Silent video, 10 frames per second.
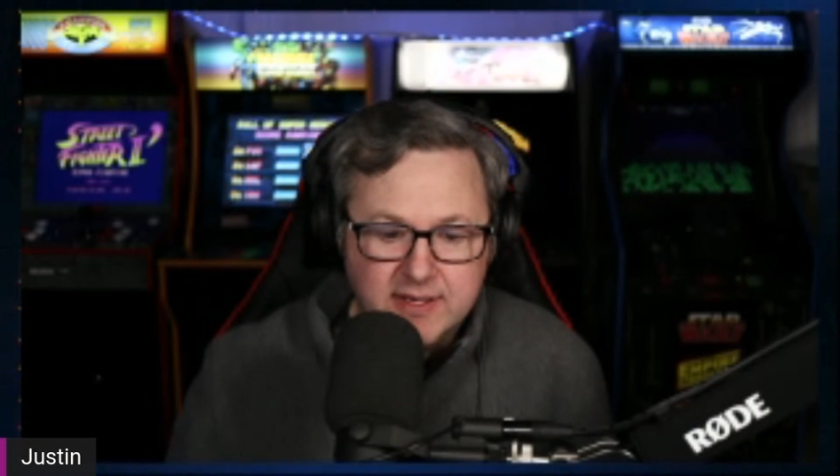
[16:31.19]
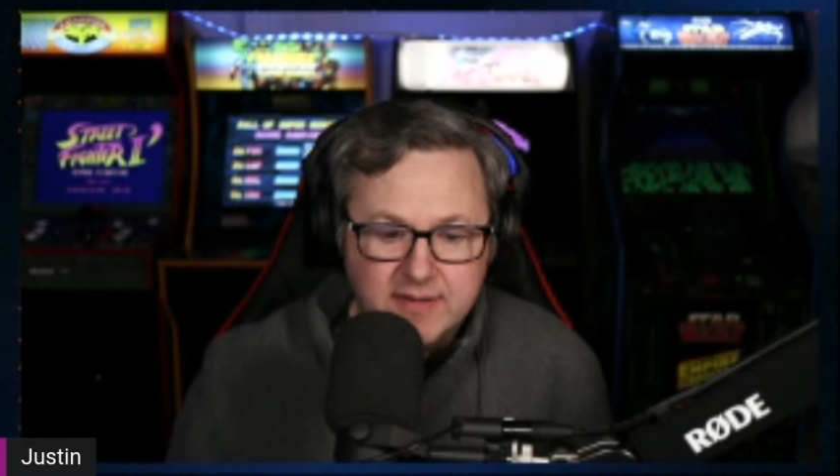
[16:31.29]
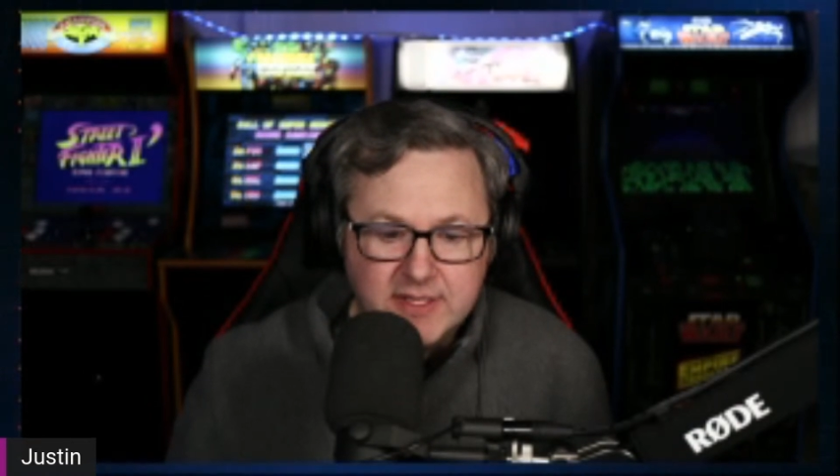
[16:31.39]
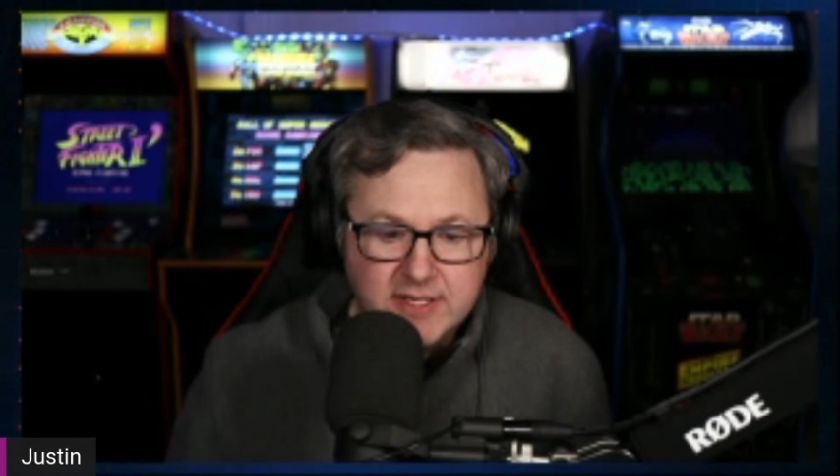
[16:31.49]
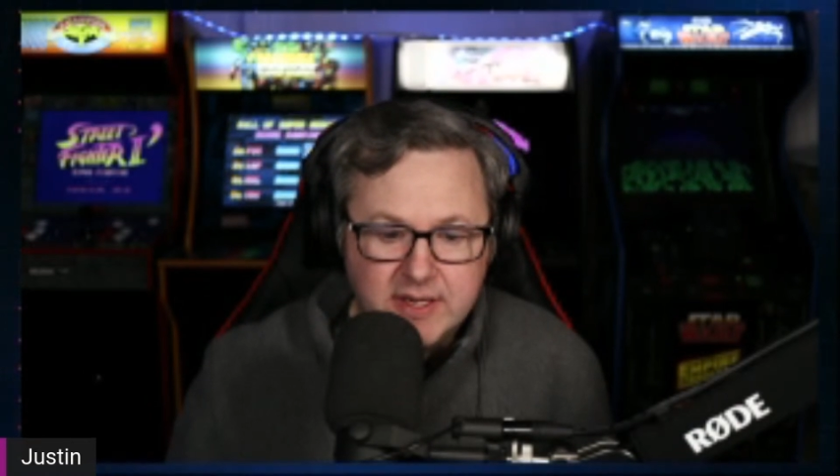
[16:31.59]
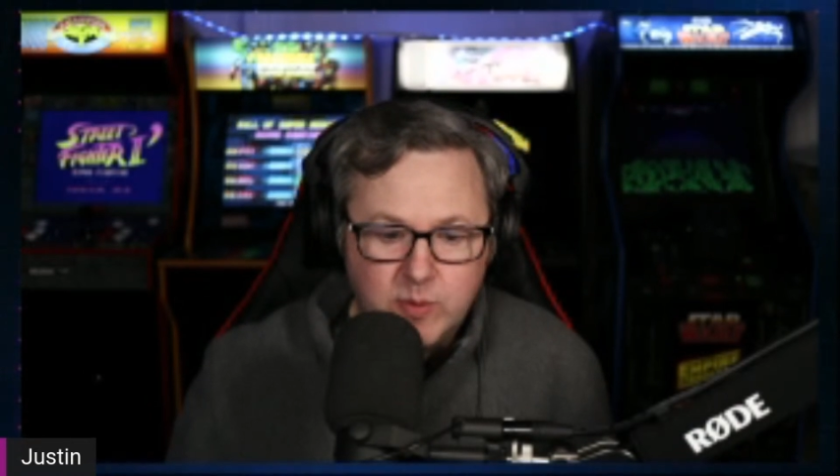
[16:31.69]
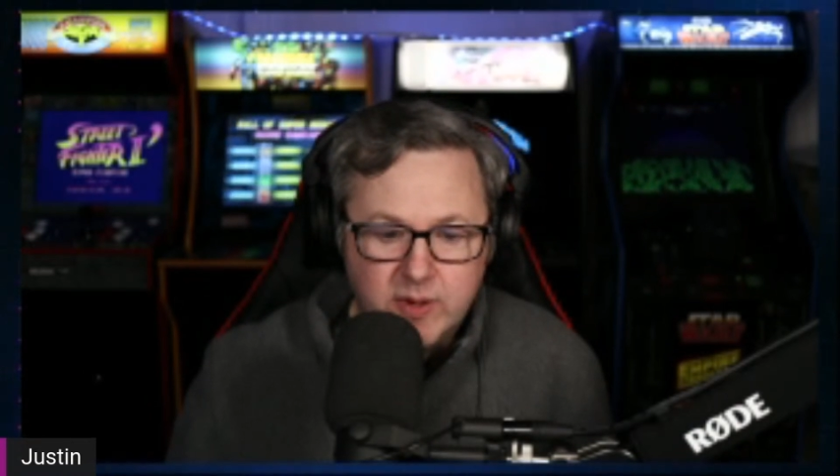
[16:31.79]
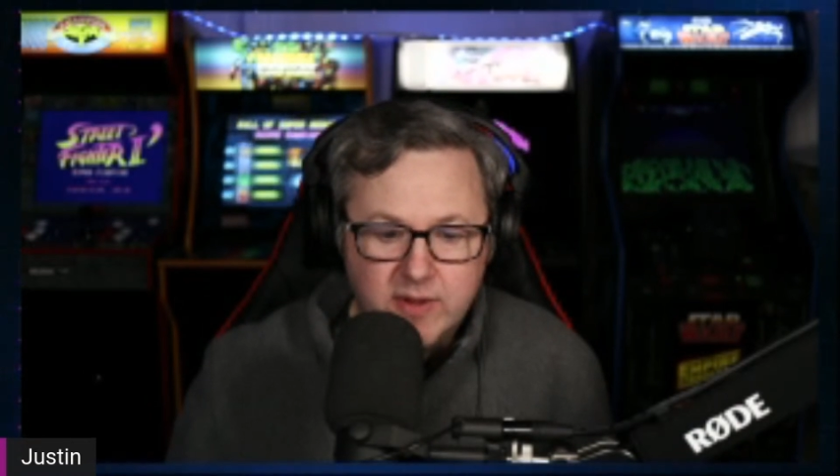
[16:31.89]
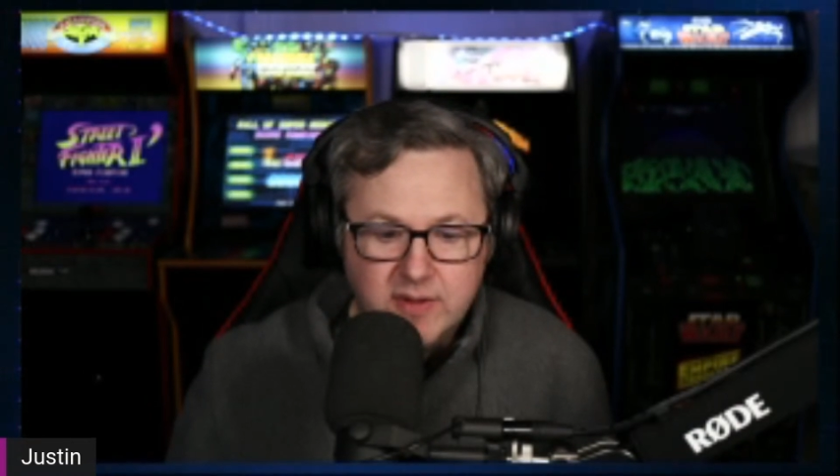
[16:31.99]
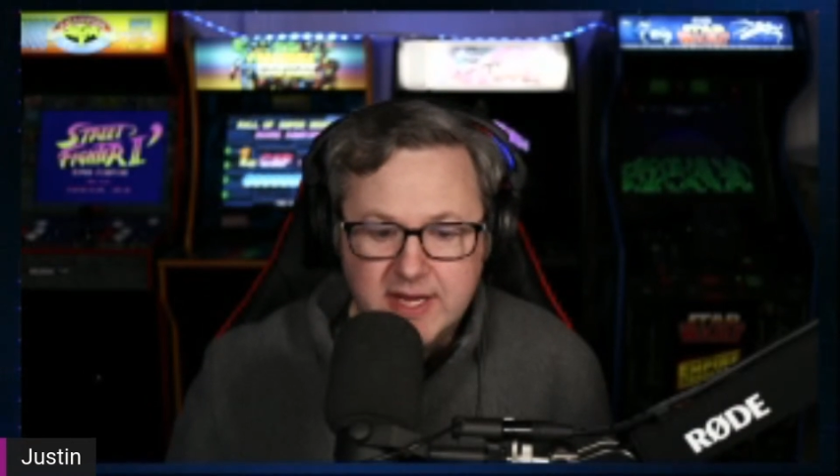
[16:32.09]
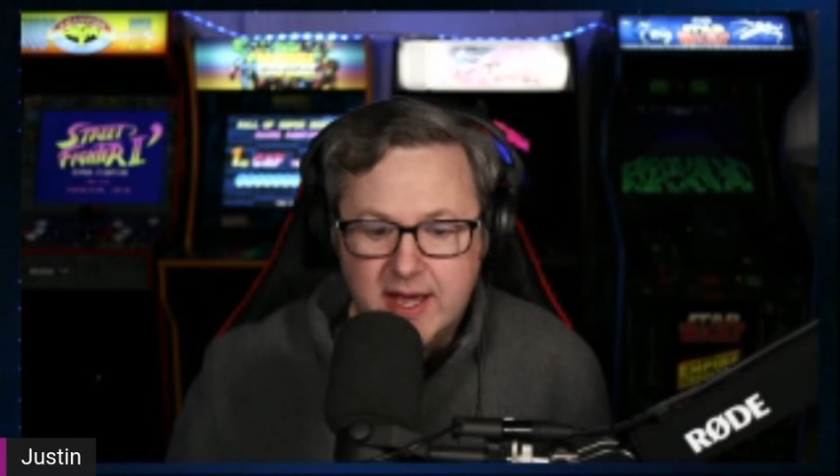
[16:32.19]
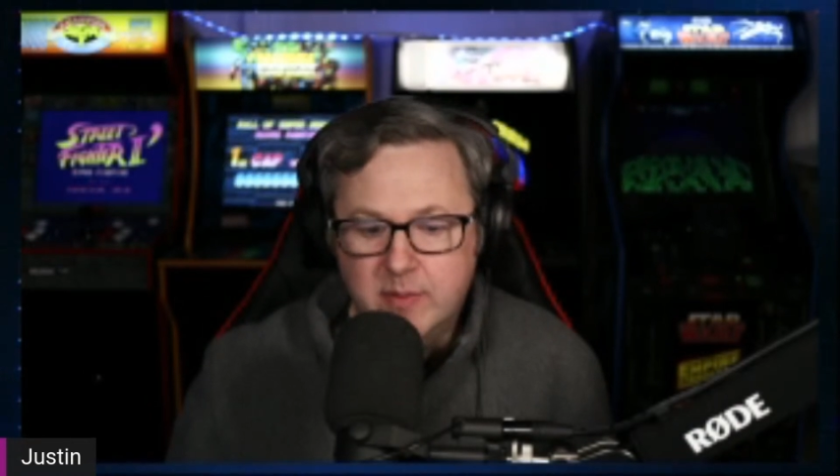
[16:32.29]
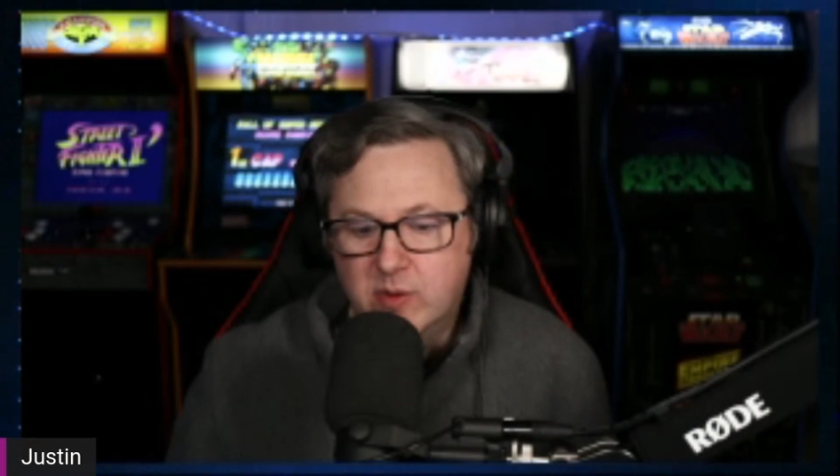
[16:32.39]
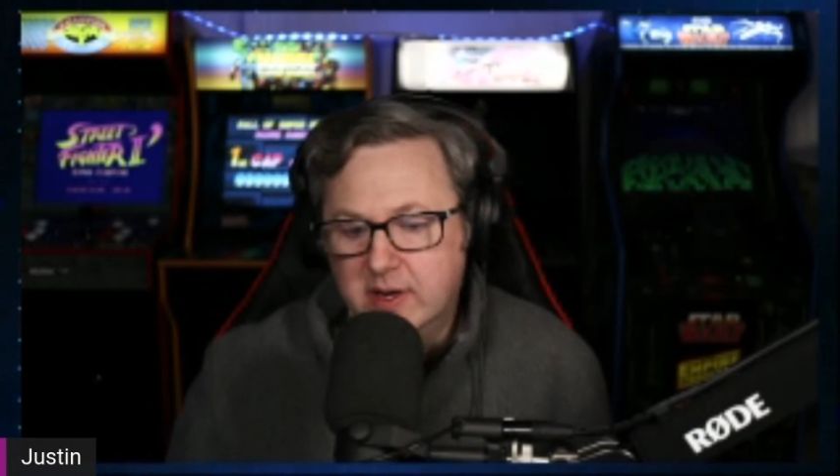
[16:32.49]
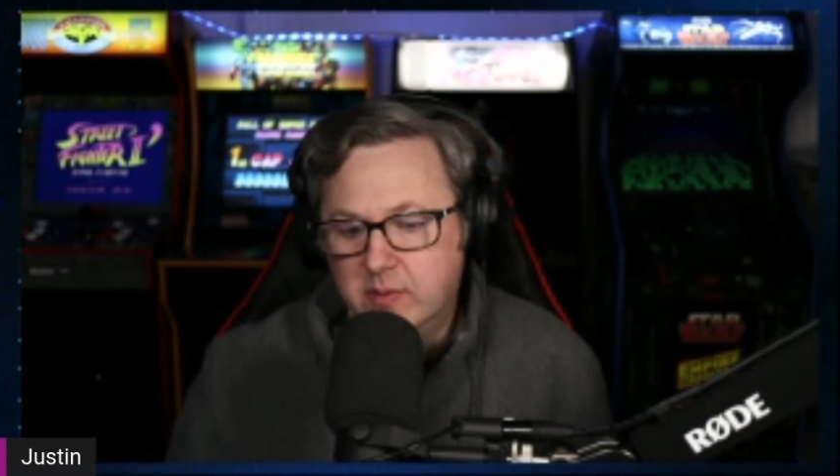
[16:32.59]
I've seen it one other time
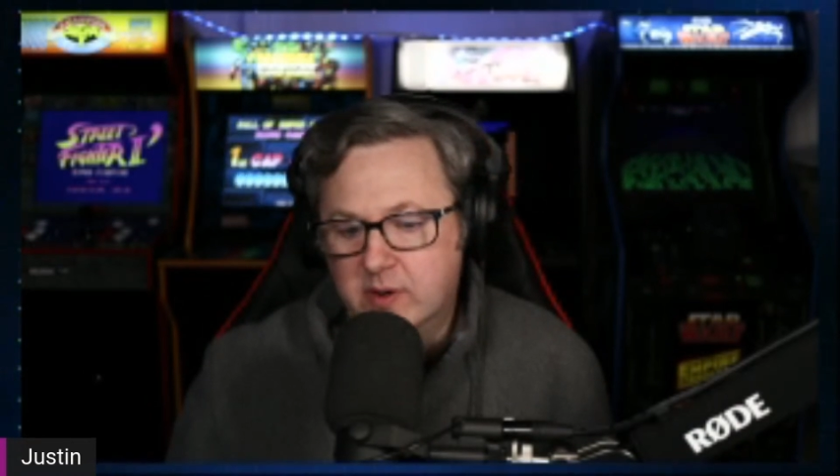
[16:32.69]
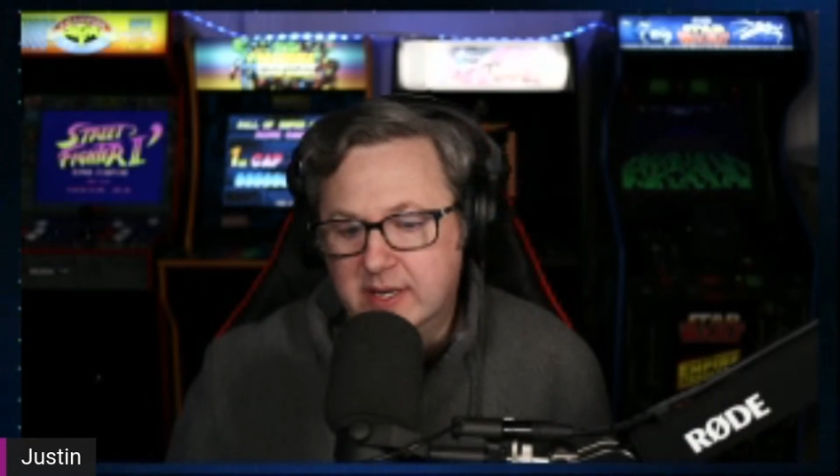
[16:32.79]
where